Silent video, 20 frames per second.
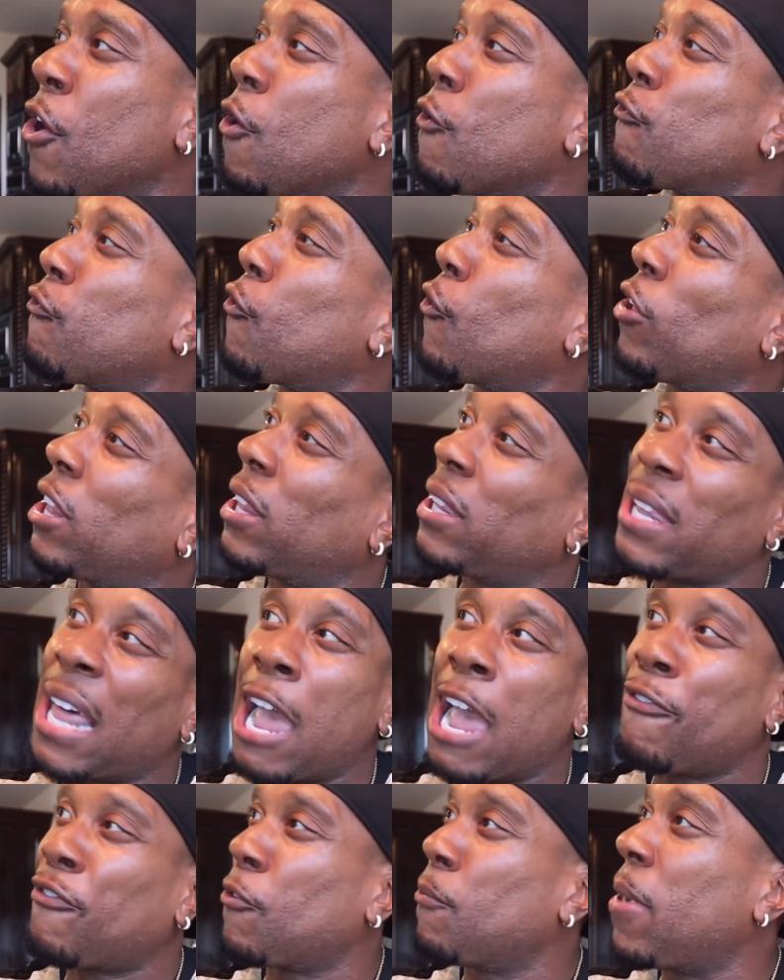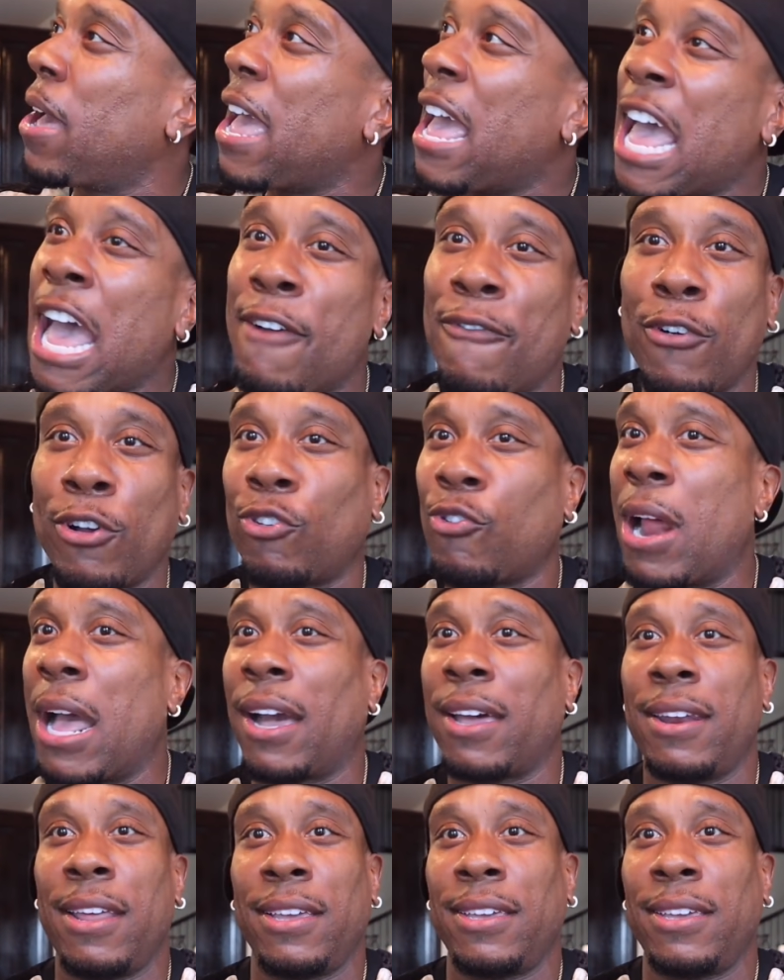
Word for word: for life from ever cracking